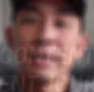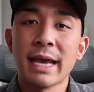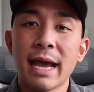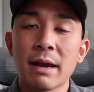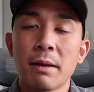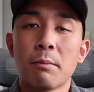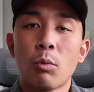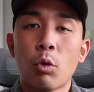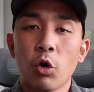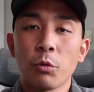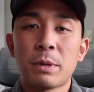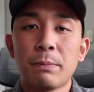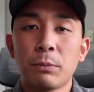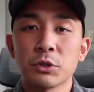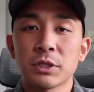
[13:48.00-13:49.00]
get more
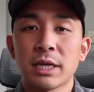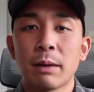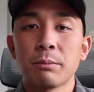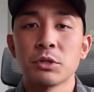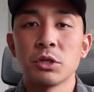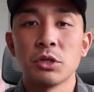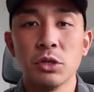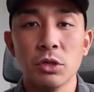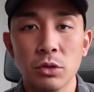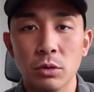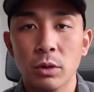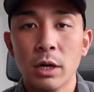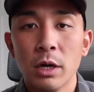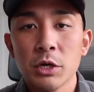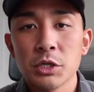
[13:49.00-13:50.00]
people to come to
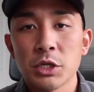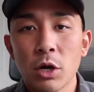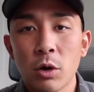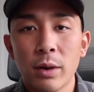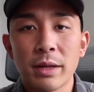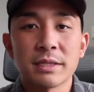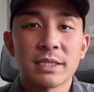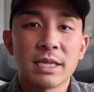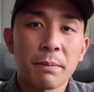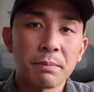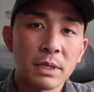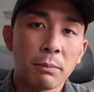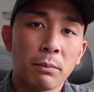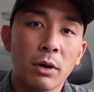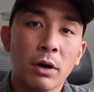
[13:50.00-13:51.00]
you. So in
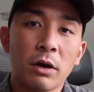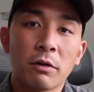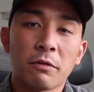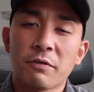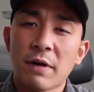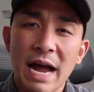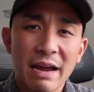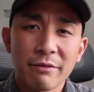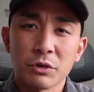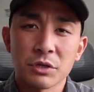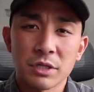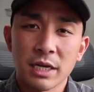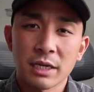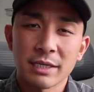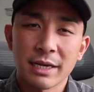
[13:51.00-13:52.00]
step number five or
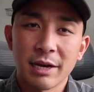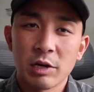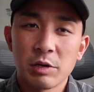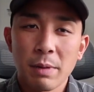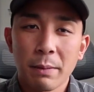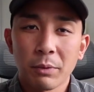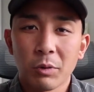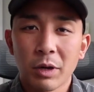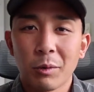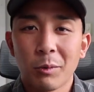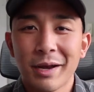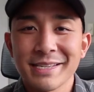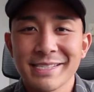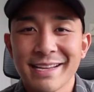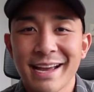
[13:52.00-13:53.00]
six, I can't remember what it
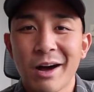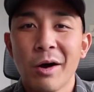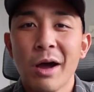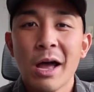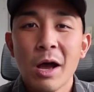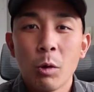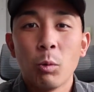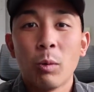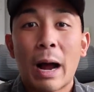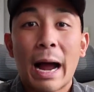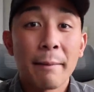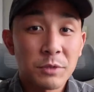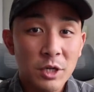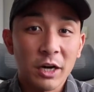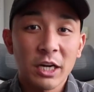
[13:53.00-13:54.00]
was now,
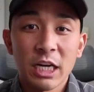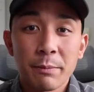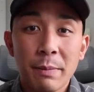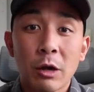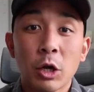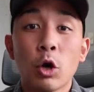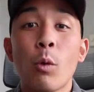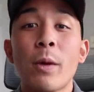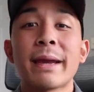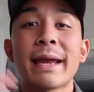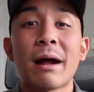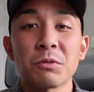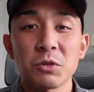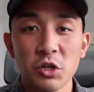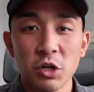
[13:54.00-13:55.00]
I'm talking about going
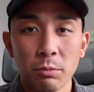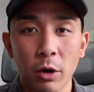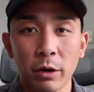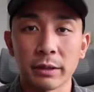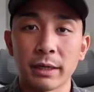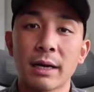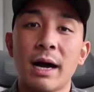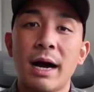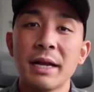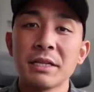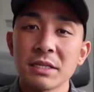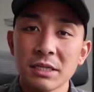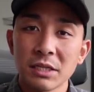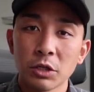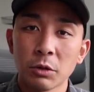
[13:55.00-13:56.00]
out to your market,
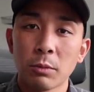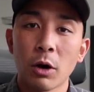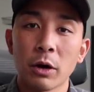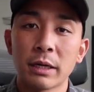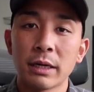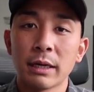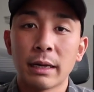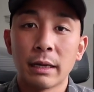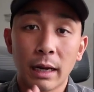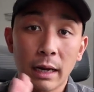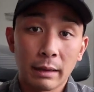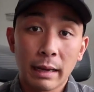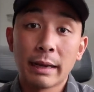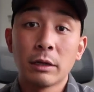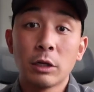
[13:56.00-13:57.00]
hunting your market, and,
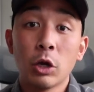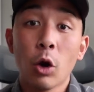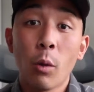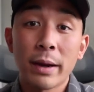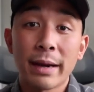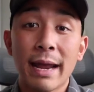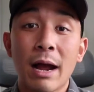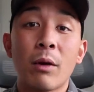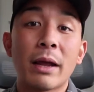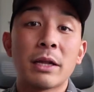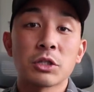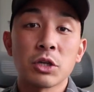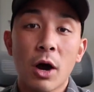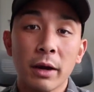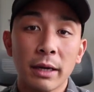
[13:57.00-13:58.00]
and going out
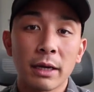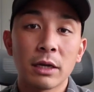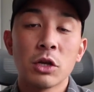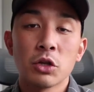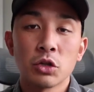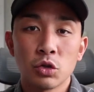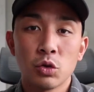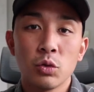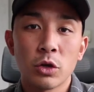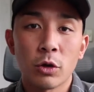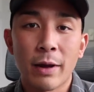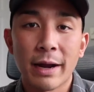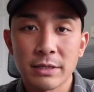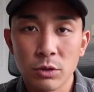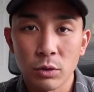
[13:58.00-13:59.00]
and talking to
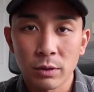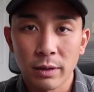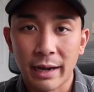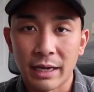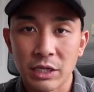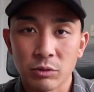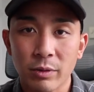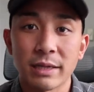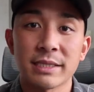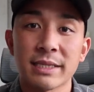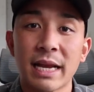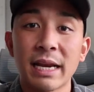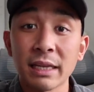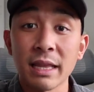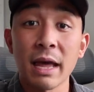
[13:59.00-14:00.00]
your ideal clients, right?
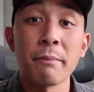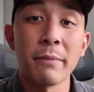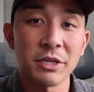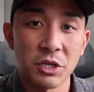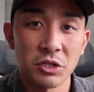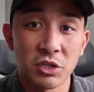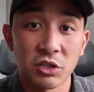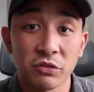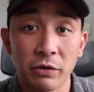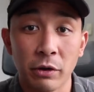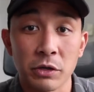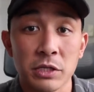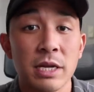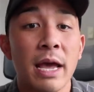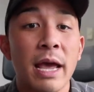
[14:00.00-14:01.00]
Sending them messages
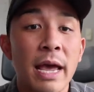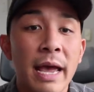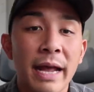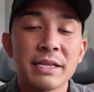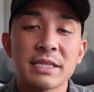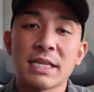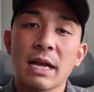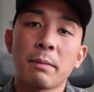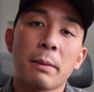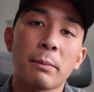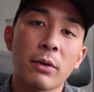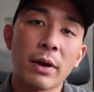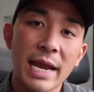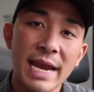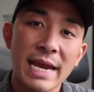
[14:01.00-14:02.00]
first. In step
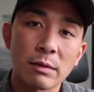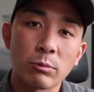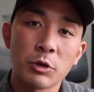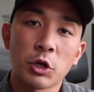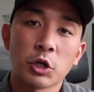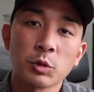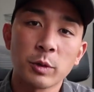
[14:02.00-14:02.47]
number eight, when you're